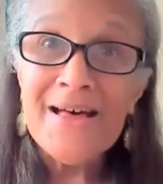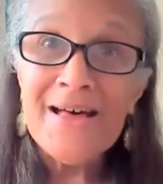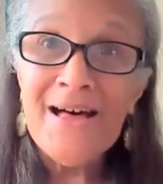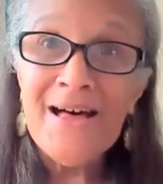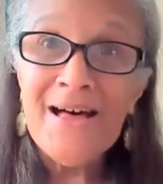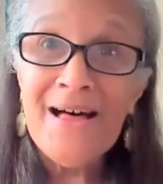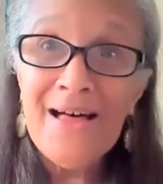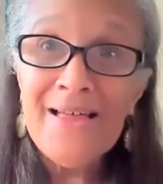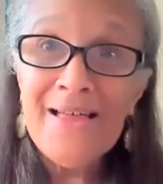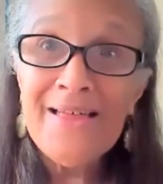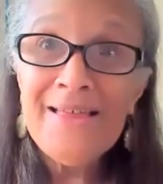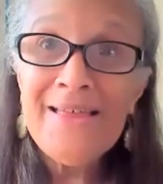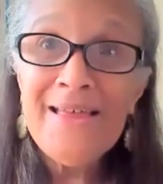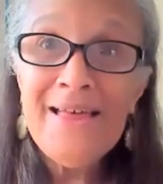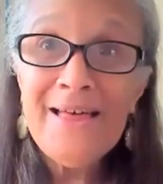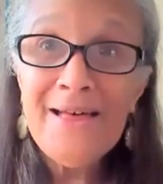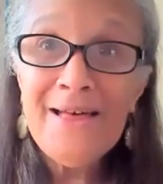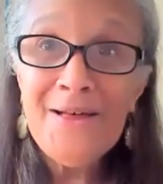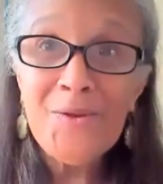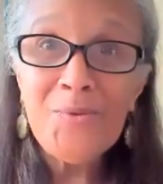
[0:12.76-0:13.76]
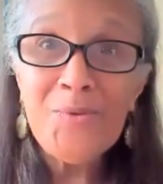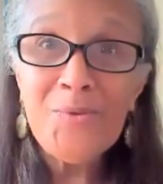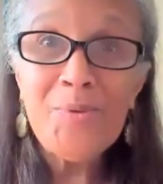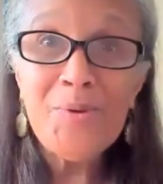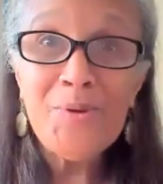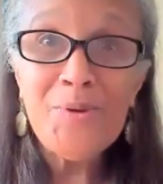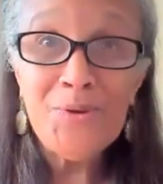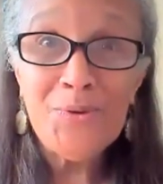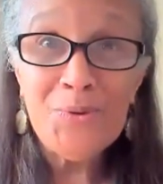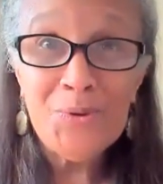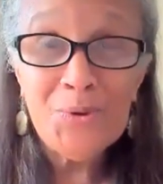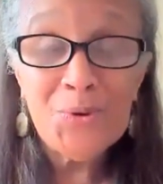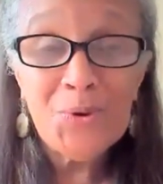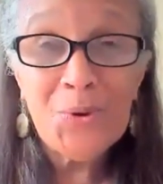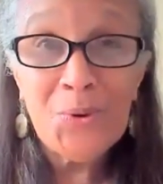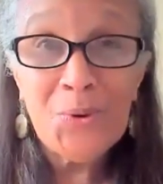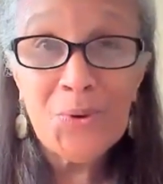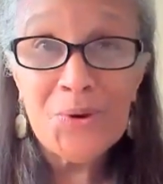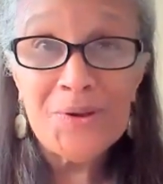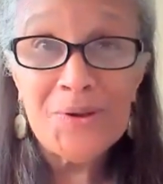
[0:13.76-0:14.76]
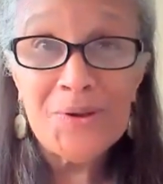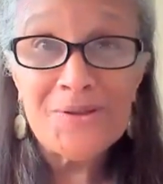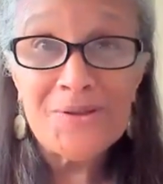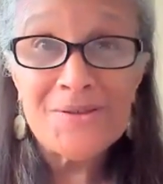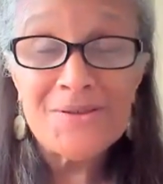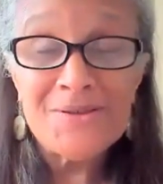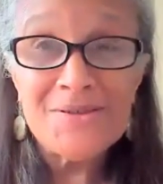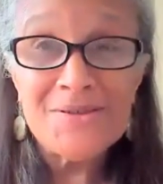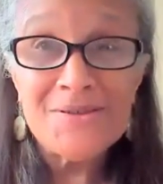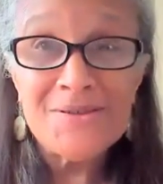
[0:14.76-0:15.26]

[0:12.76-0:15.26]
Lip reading: I help unicorn